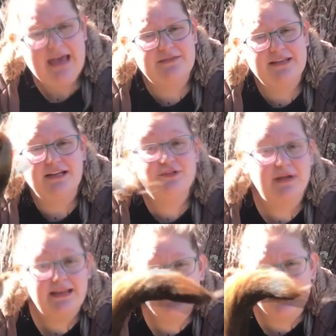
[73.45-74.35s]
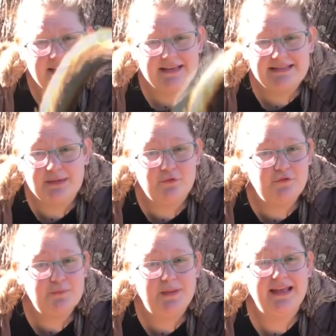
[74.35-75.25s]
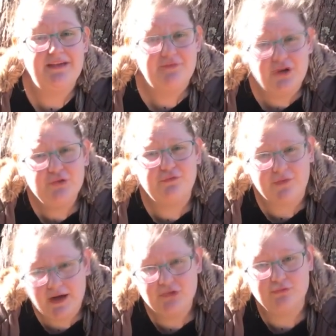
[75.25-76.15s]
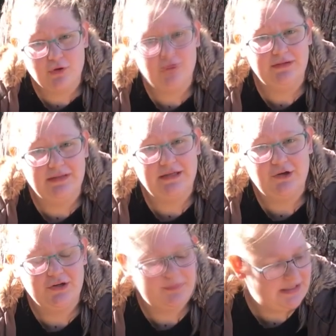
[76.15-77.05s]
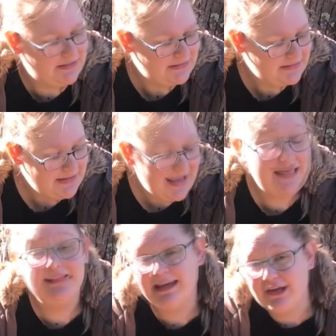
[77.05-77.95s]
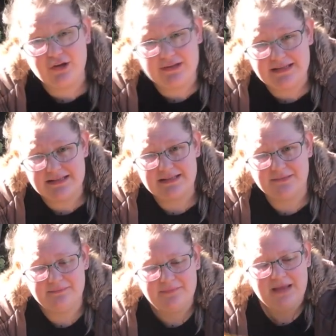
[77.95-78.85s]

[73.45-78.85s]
have started to recognise that wolves play a very vital role in the economy and the ecosystem.